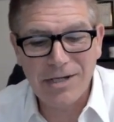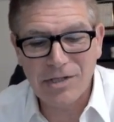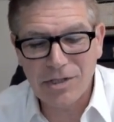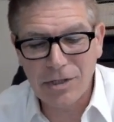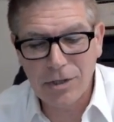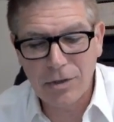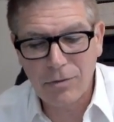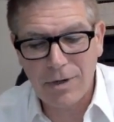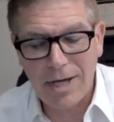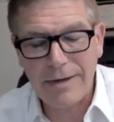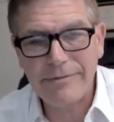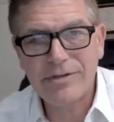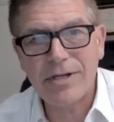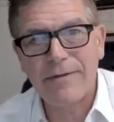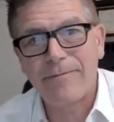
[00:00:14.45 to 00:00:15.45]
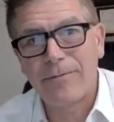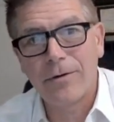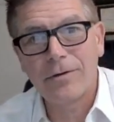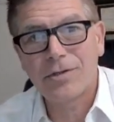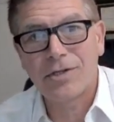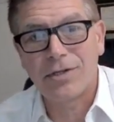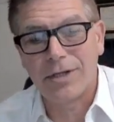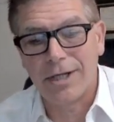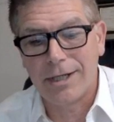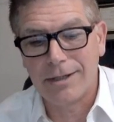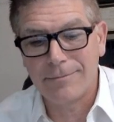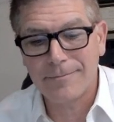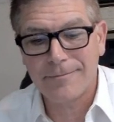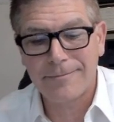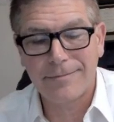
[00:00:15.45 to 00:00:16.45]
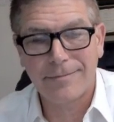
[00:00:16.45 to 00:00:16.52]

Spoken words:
so I would say first thing,